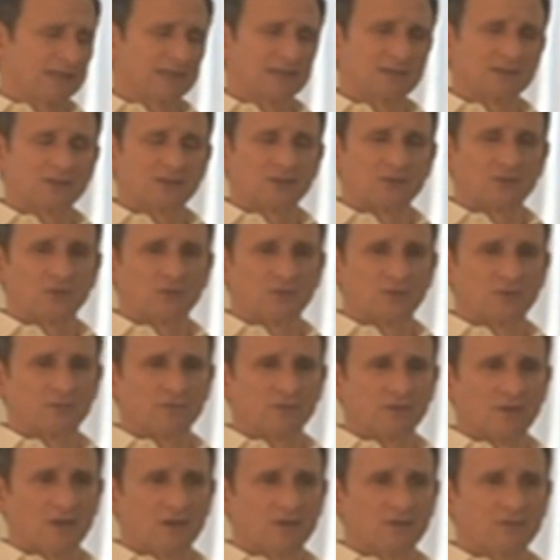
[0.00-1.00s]
this second
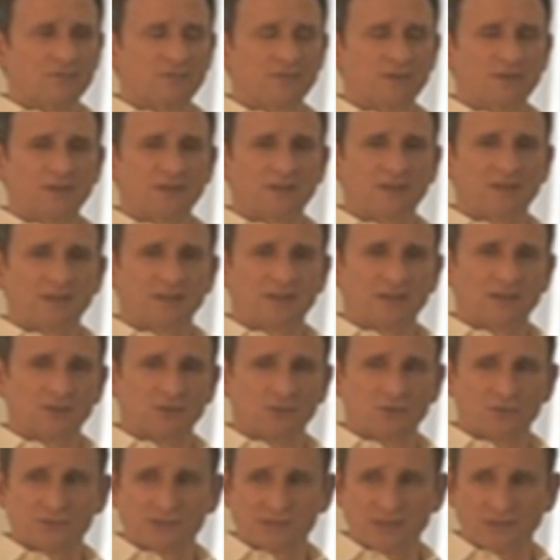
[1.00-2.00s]
cocoon of love
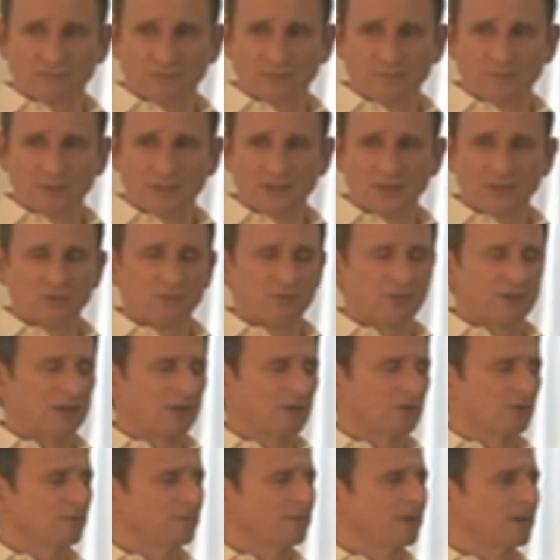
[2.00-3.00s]
includes
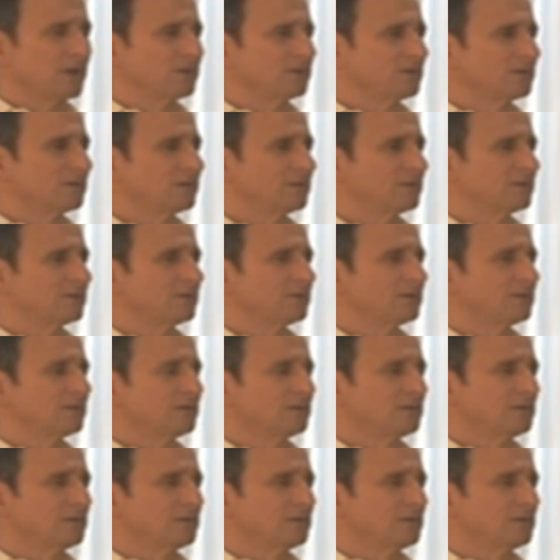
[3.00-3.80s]
everybody you care about,